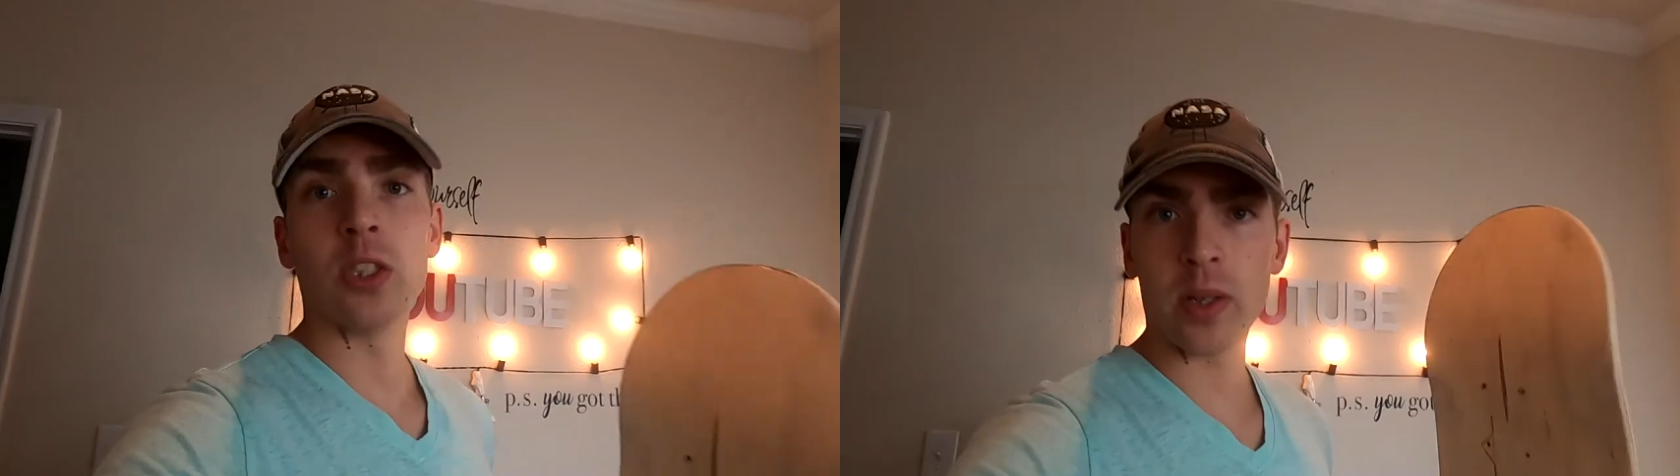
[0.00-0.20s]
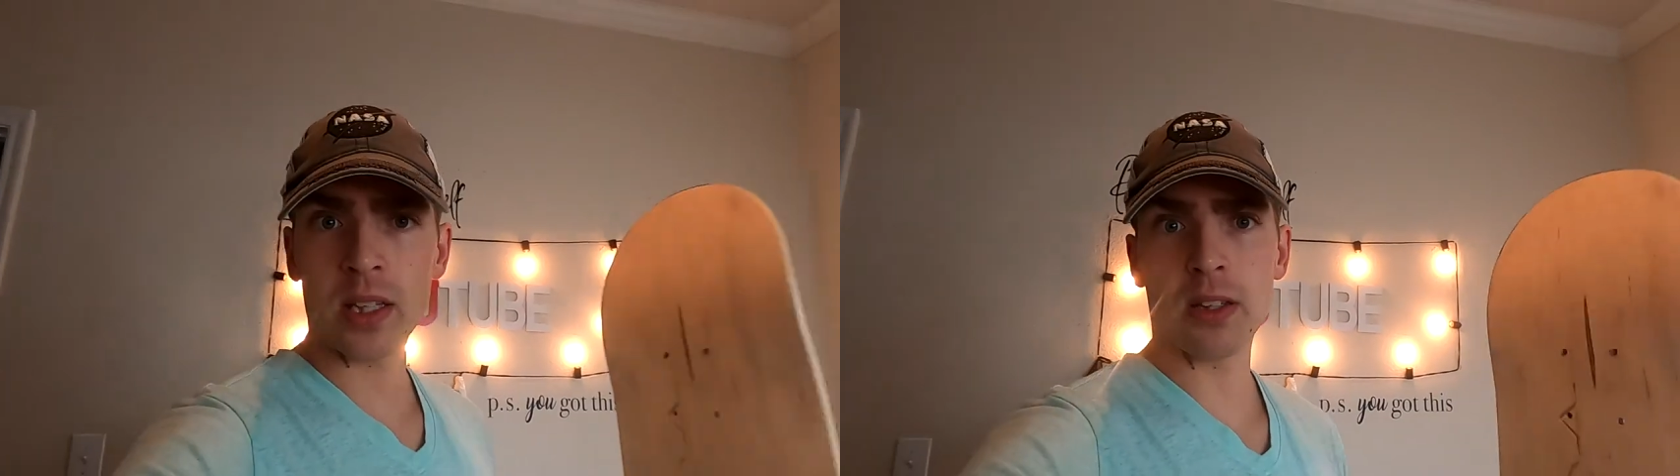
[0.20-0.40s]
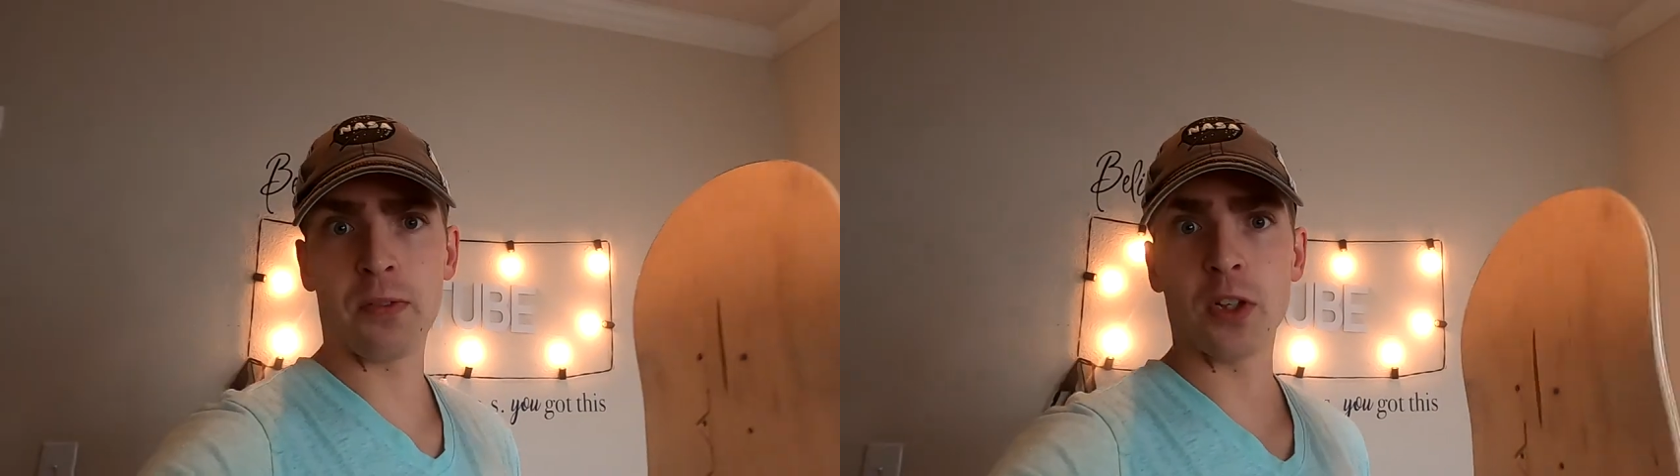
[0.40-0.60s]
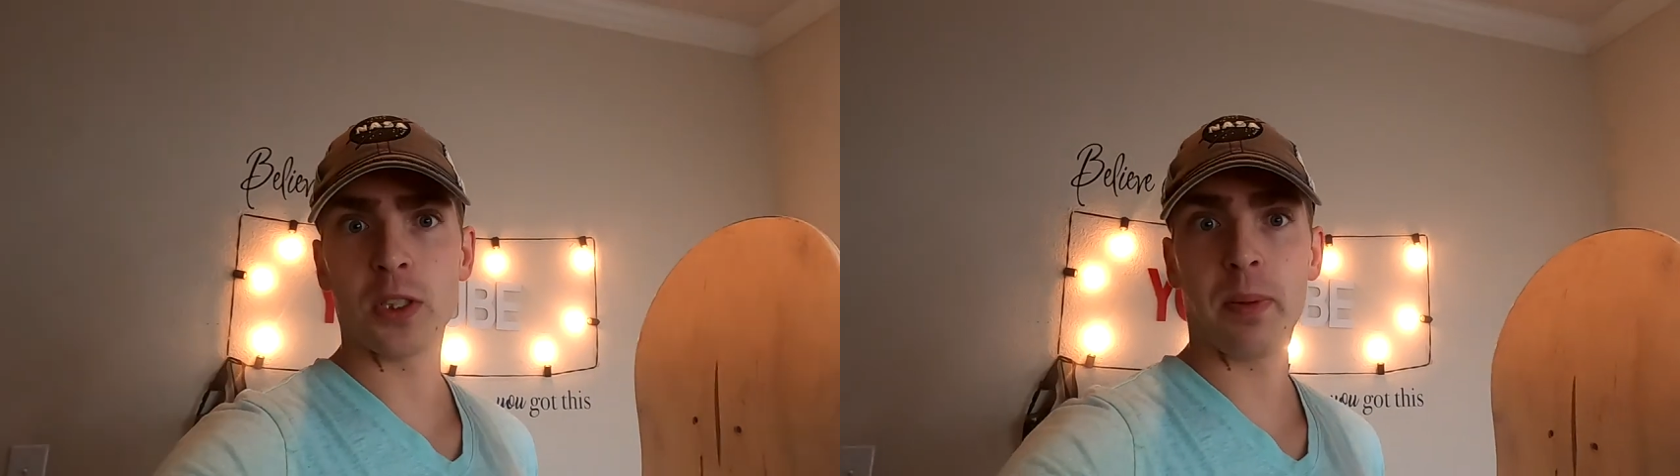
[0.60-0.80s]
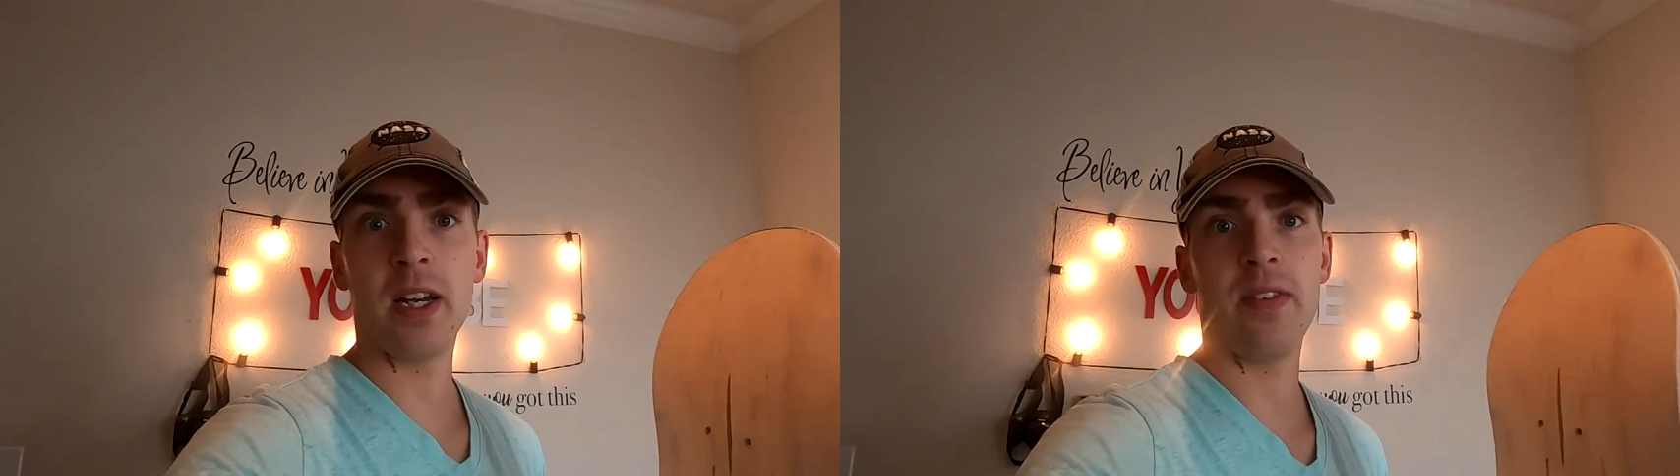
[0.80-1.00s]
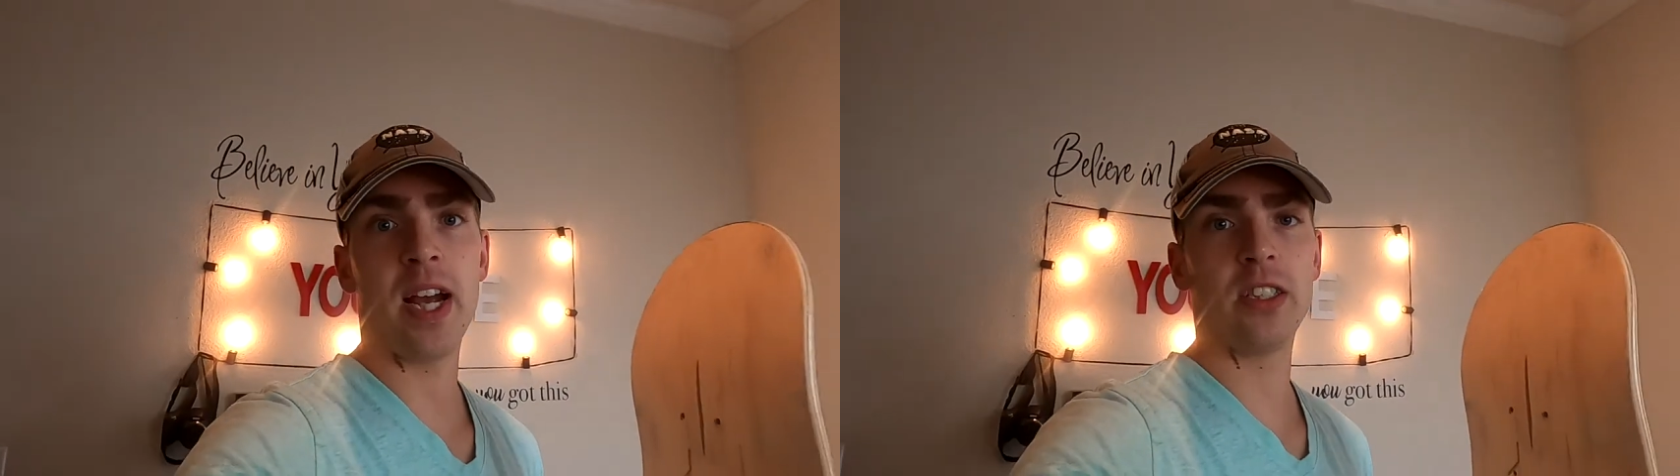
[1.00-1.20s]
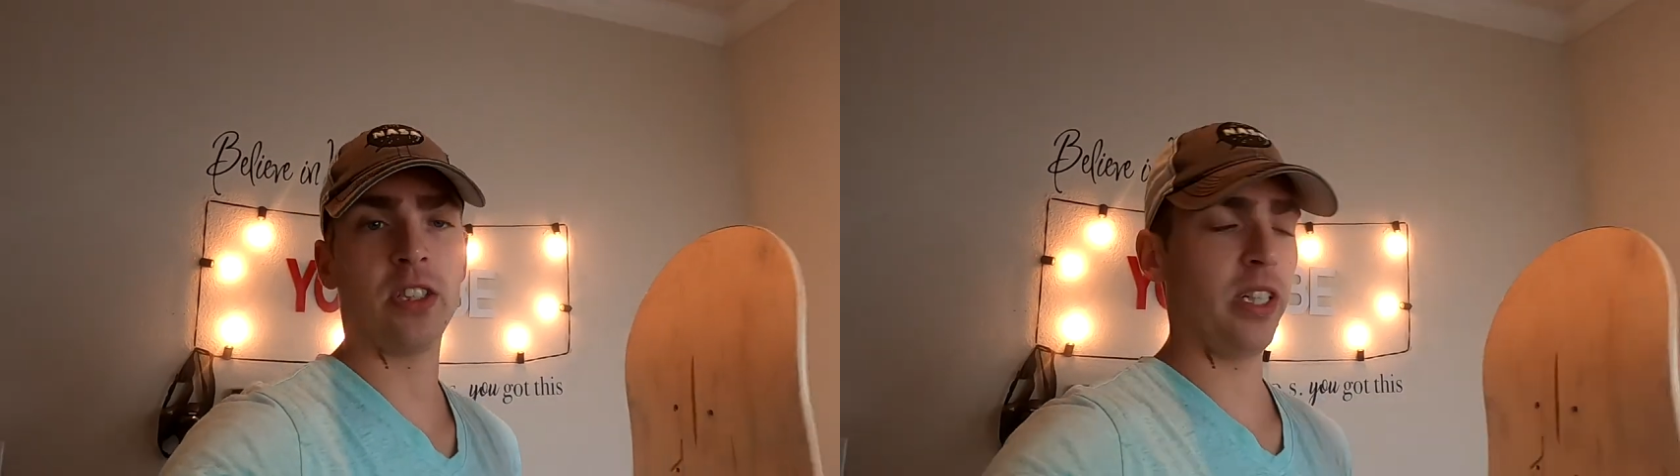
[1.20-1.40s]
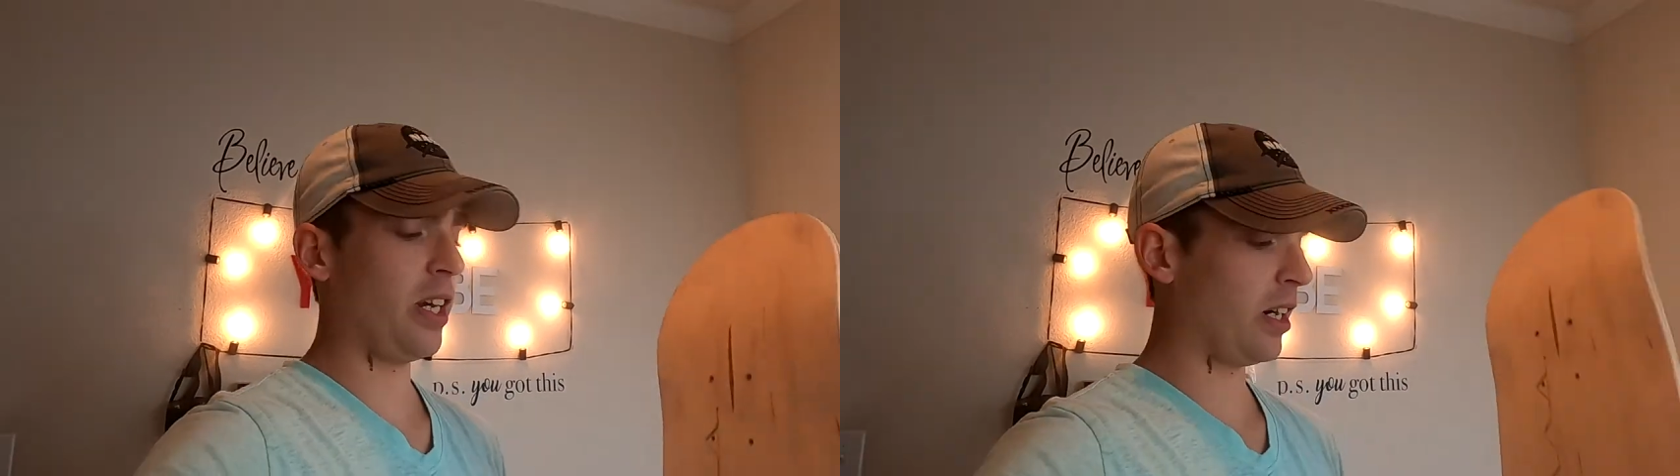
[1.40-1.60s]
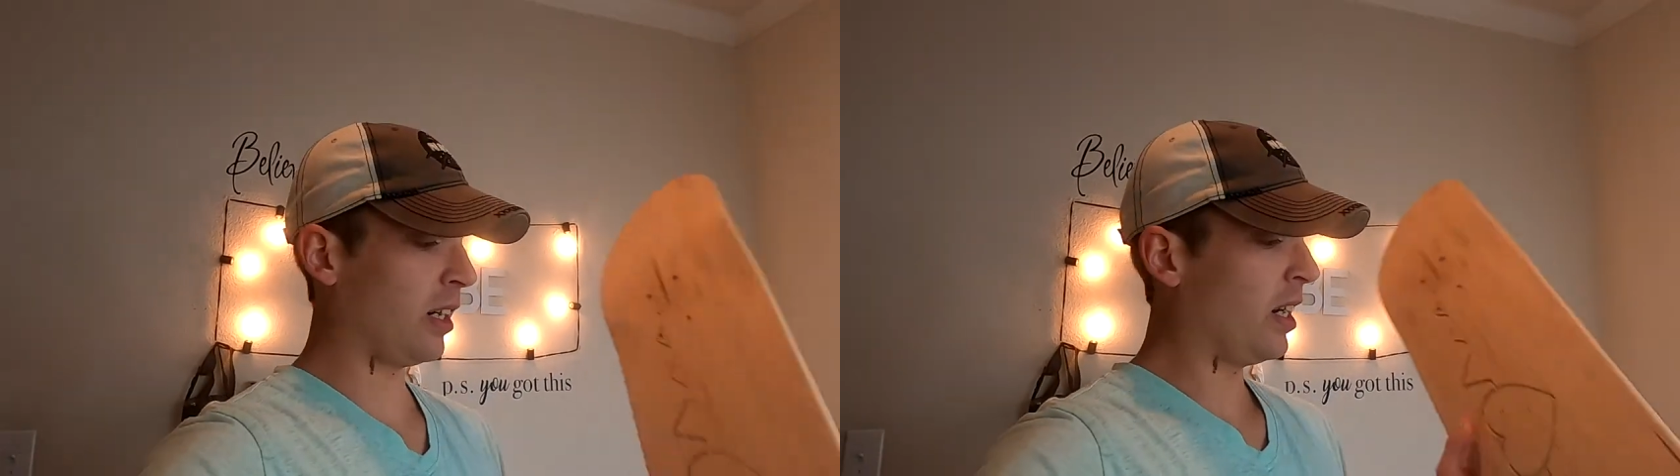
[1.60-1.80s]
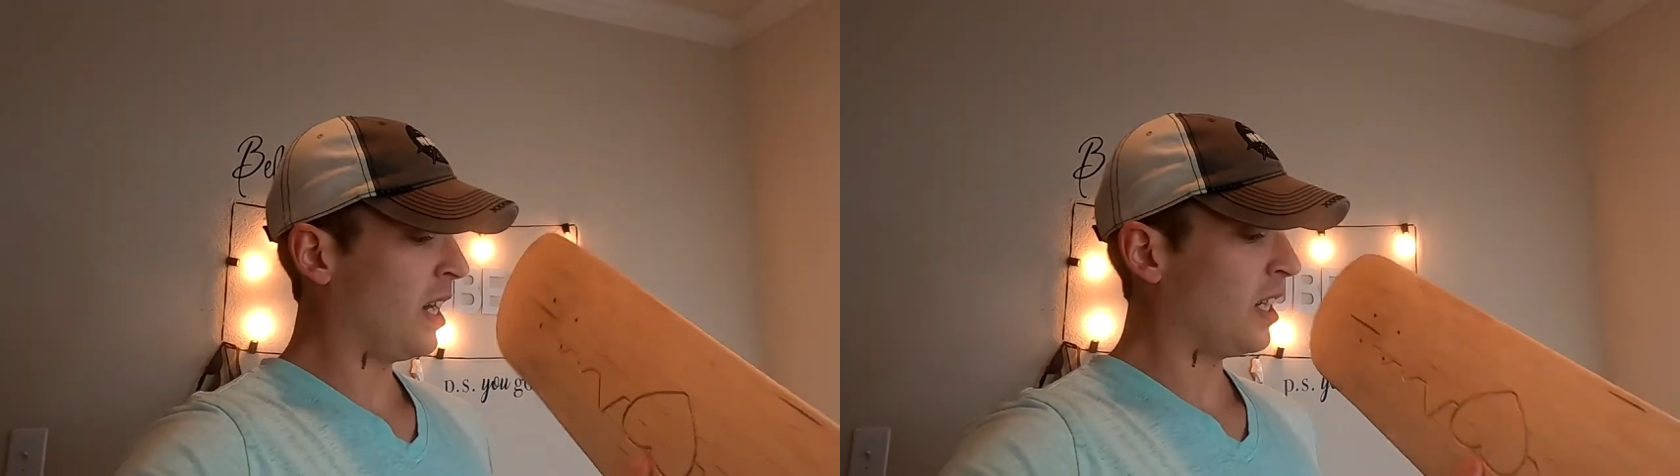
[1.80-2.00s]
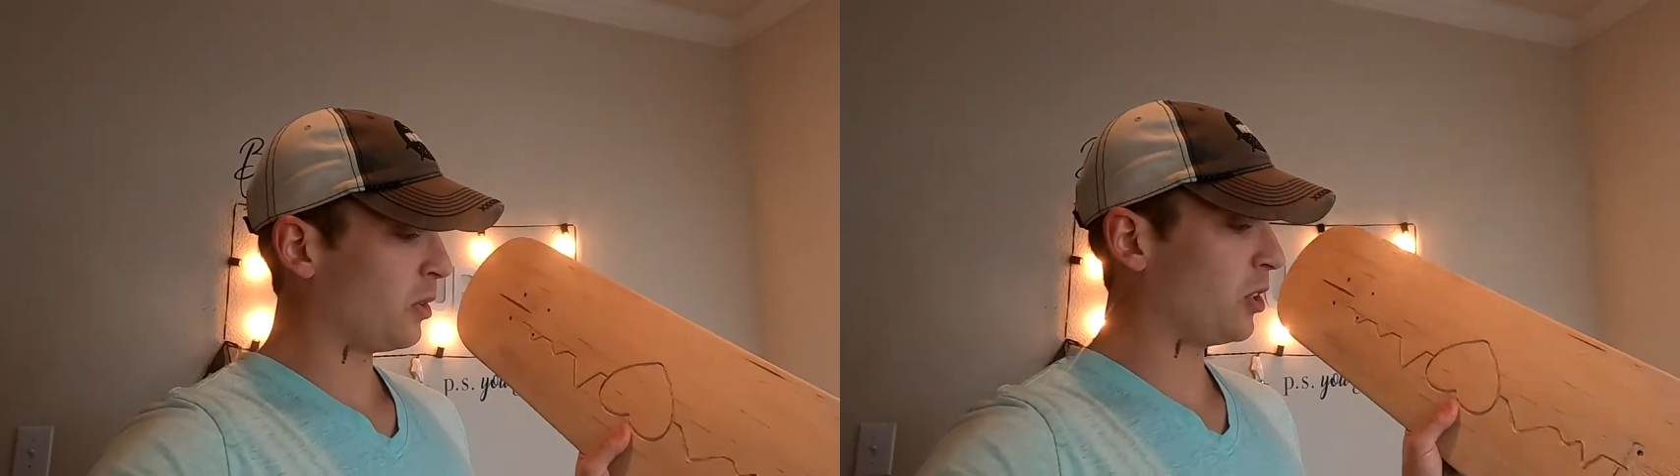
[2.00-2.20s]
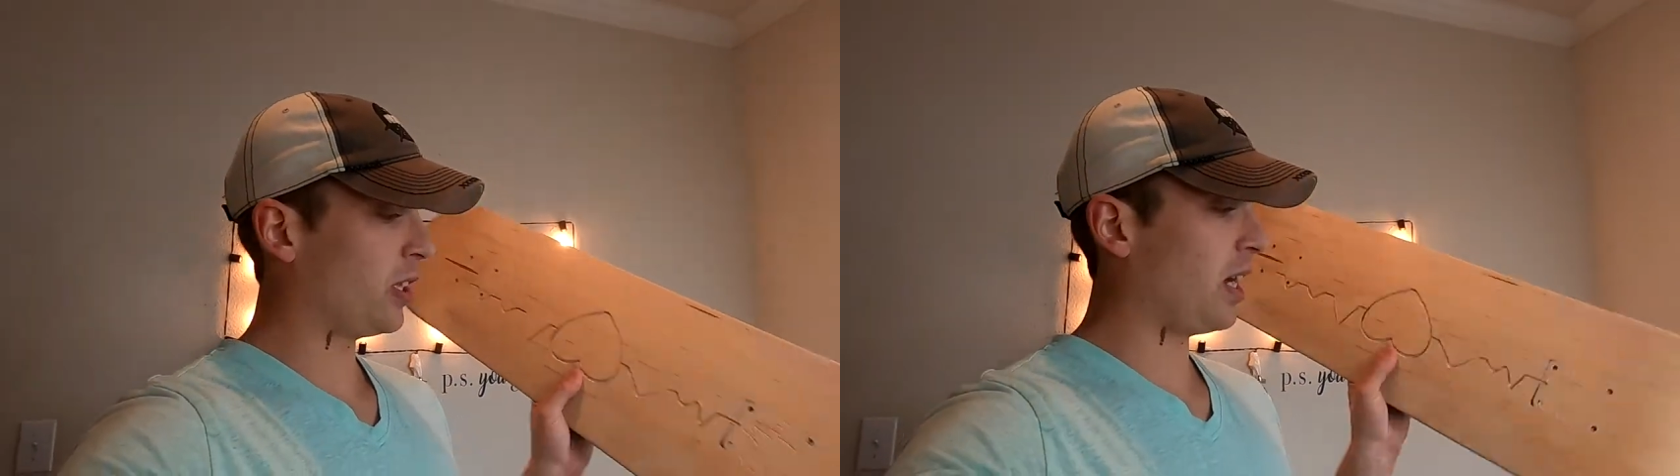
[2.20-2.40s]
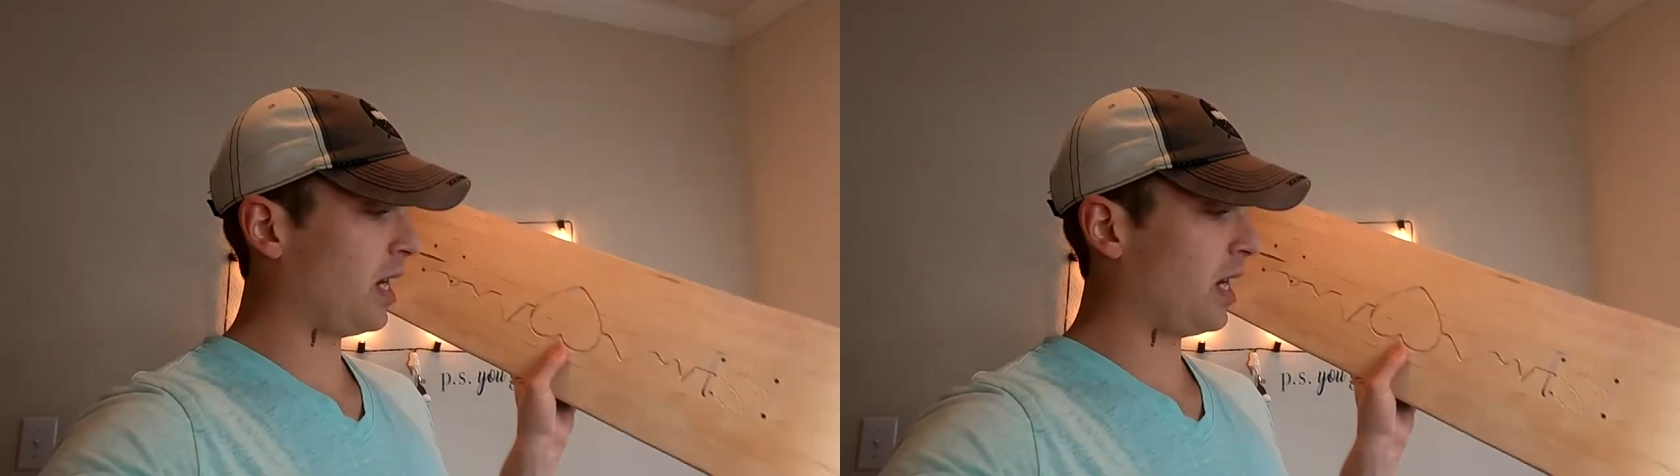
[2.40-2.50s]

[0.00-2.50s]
So I think the first plan of action here is we should